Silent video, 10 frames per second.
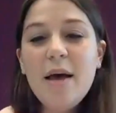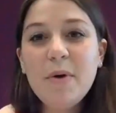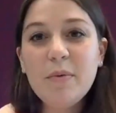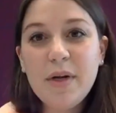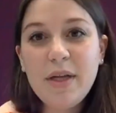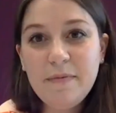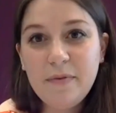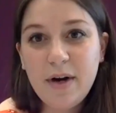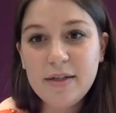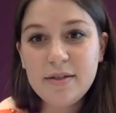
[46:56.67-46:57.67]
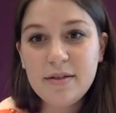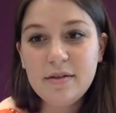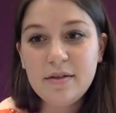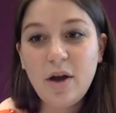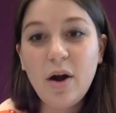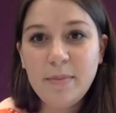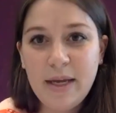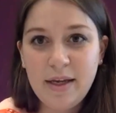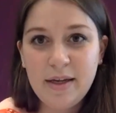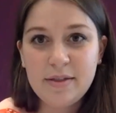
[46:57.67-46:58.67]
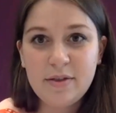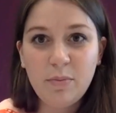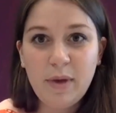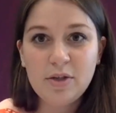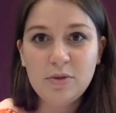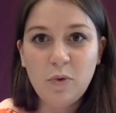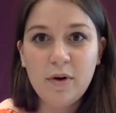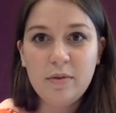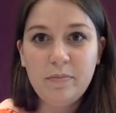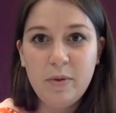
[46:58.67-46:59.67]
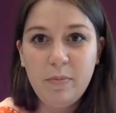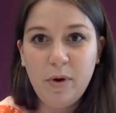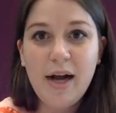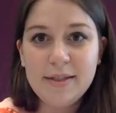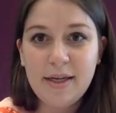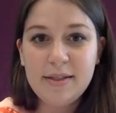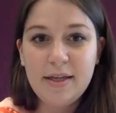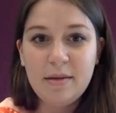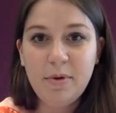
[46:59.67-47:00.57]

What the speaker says: But really for us, the art making is so much more the process and the